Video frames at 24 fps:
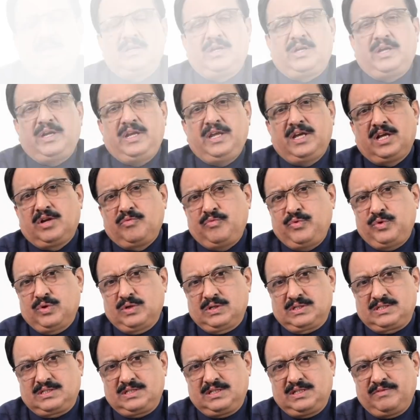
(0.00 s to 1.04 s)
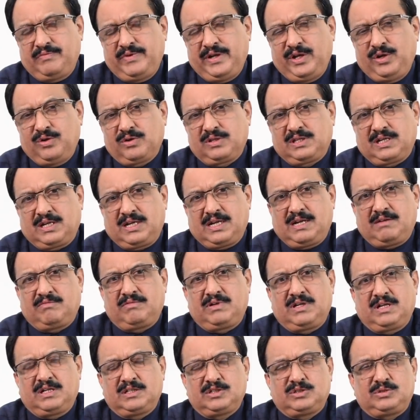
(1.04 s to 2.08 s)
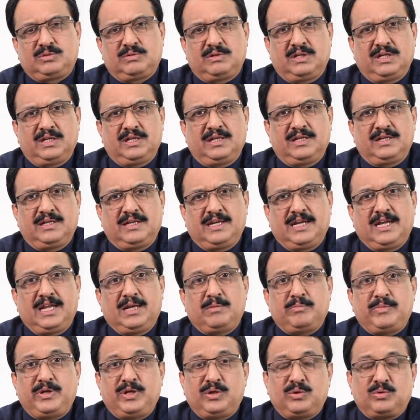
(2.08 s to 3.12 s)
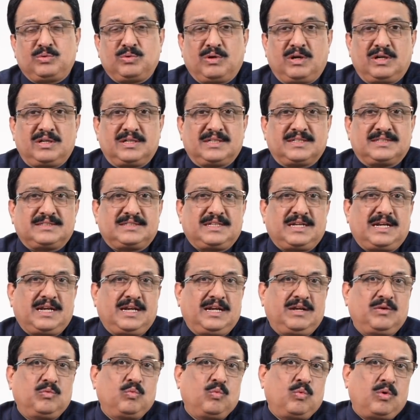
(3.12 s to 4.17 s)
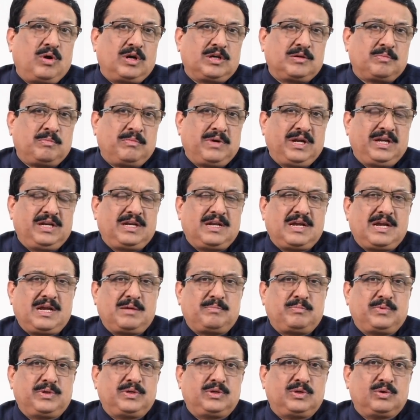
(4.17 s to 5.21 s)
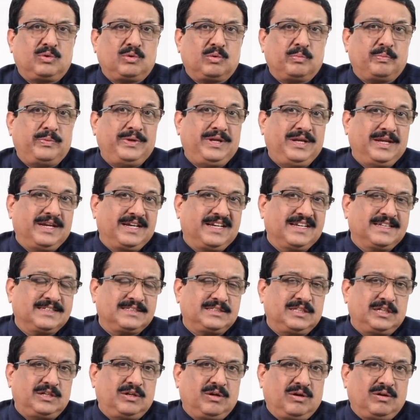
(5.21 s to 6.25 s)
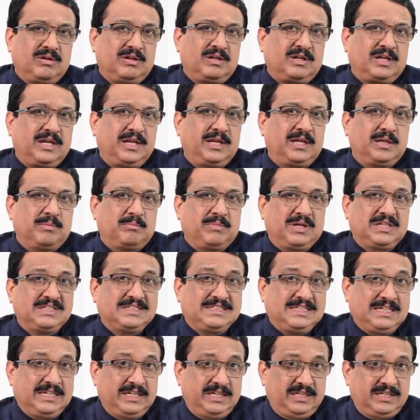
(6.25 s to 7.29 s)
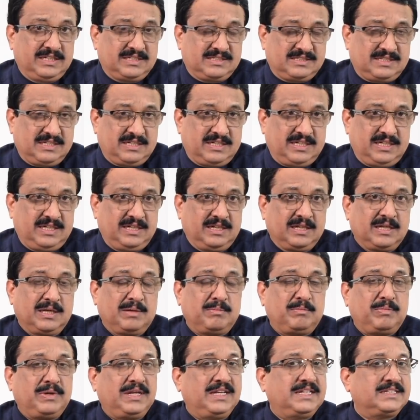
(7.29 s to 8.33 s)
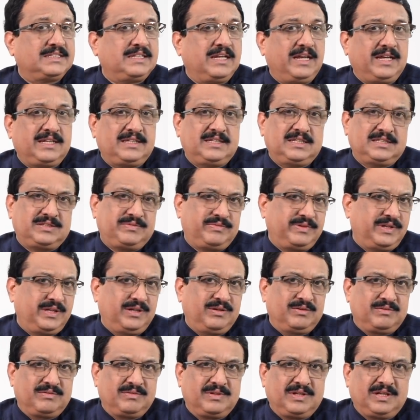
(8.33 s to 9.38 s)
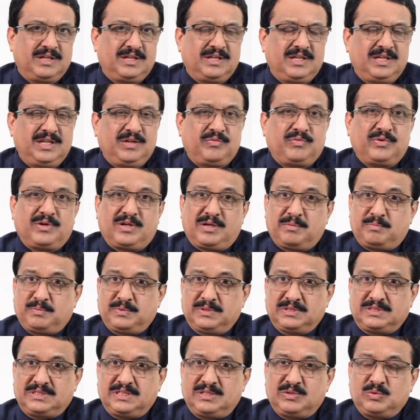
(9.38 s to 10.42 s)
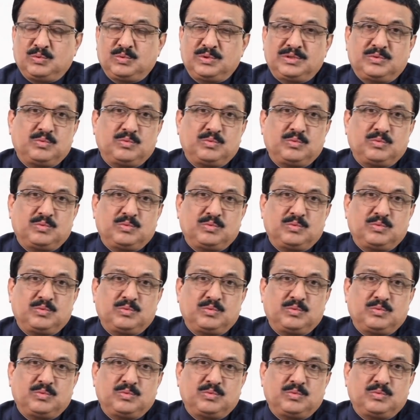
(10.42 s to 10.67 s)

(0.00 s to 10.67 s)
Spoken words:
Dear viewers, the video that I have done today helped you to understand what might happen to rupee against the dollar in the months and years ahead. Please like this video. If you are a person who is